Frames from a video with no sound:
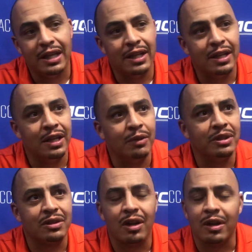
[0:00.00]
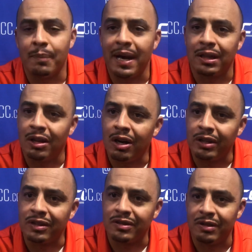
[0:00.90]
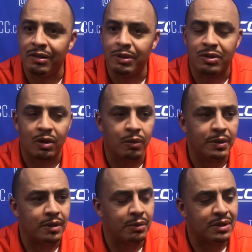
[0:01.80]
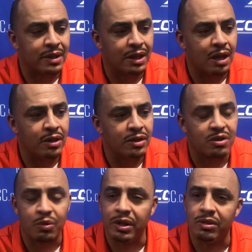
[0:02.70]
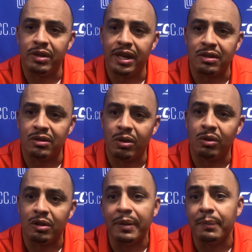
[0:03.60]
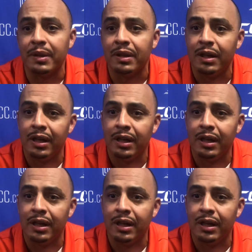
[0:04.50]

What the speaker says: And we started back in August, and we told them it would take 122 days of total commitment.